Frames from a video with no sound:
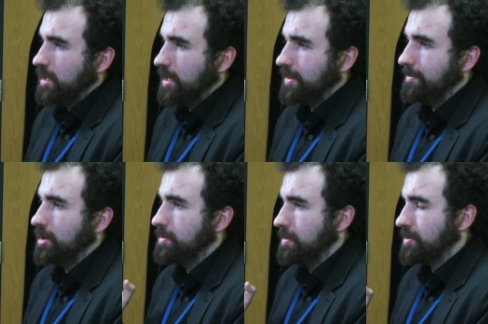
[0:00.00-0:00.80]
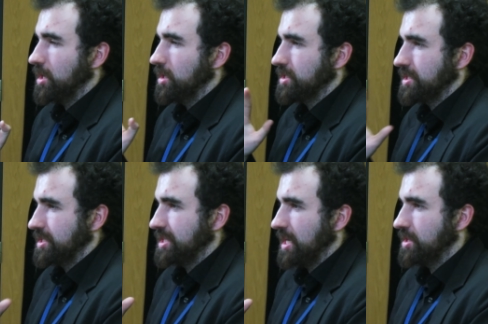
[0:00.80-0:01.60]
Now that might be because, as I
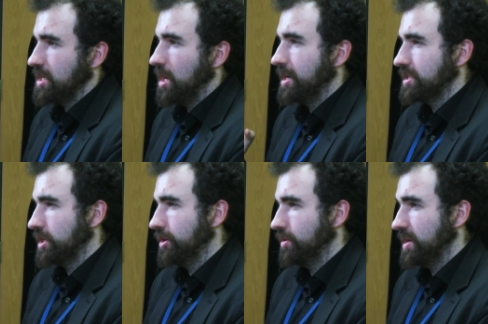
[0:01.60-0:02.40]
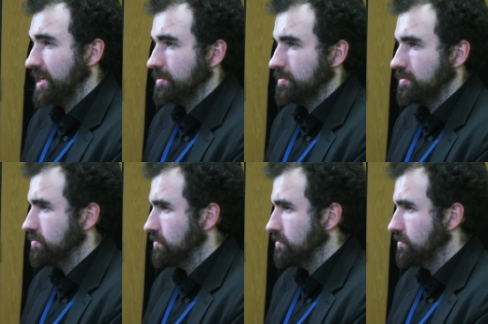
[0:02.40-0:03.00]
say, the ISO in